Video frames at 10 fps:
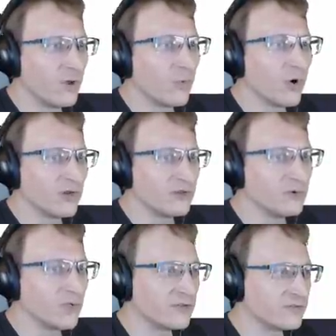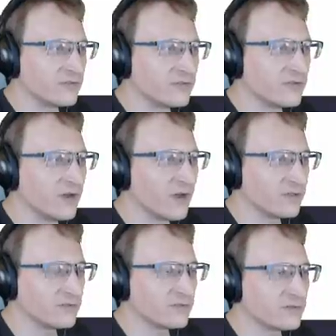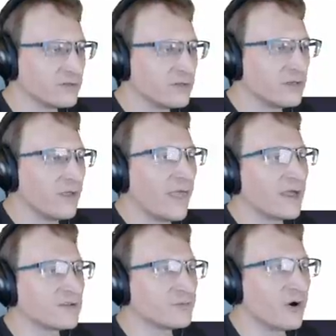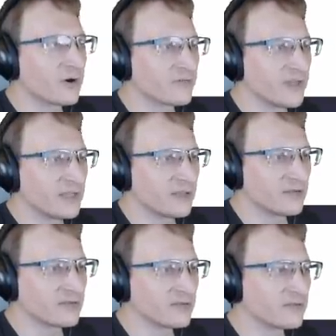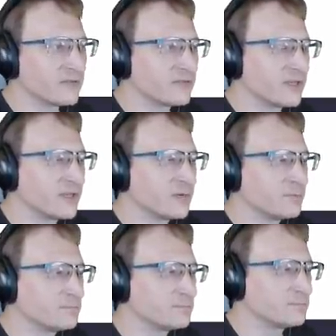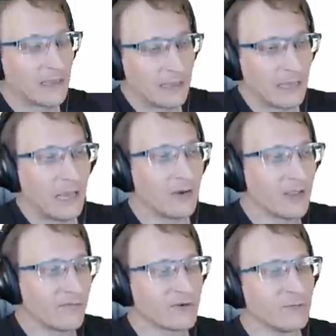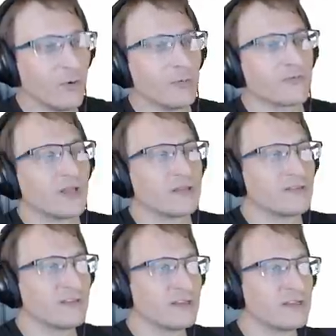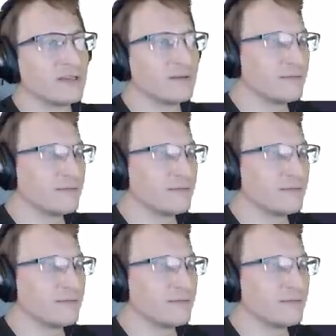what you licensed to us, as part of that license to CIG. I'll give it a moment for that to sink in.